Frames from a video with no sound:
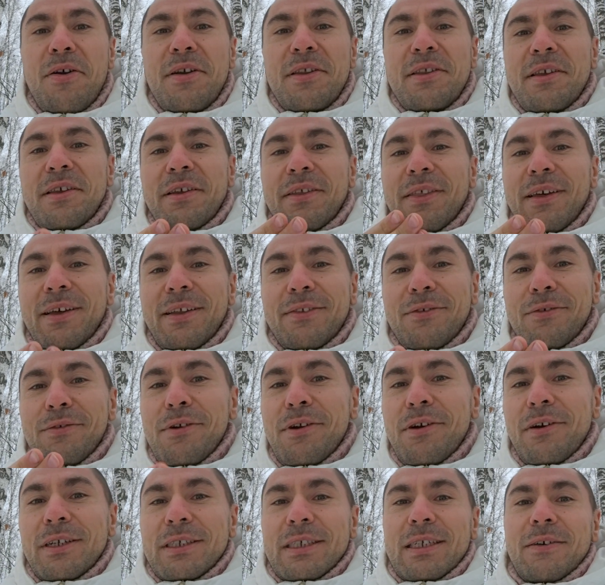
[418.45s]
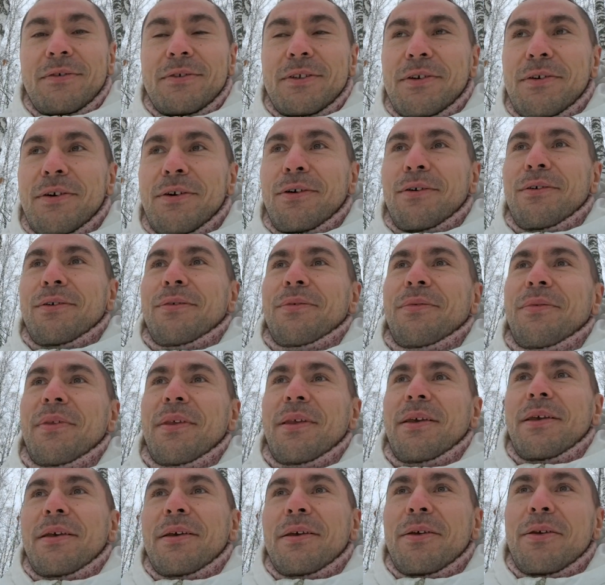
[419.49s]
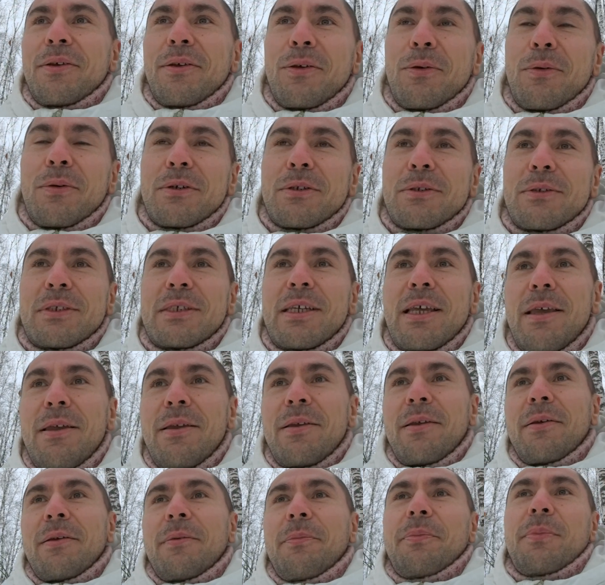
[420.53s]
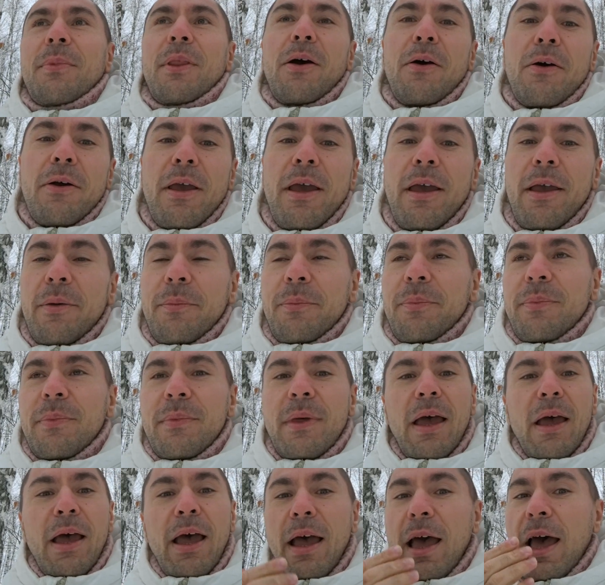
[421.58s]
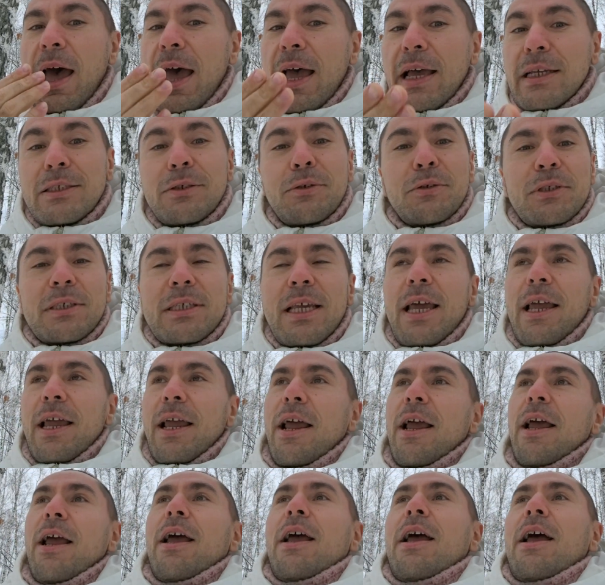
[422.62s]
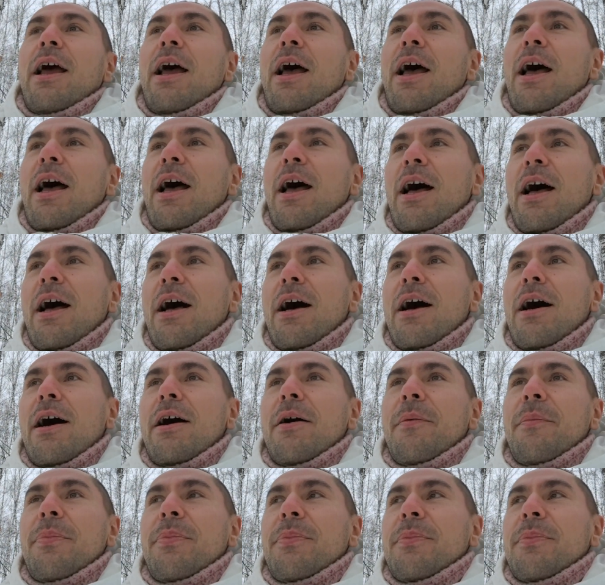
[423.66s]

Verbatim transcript: reading that lyrics after all. You want to say? Okay, as you say. Uh,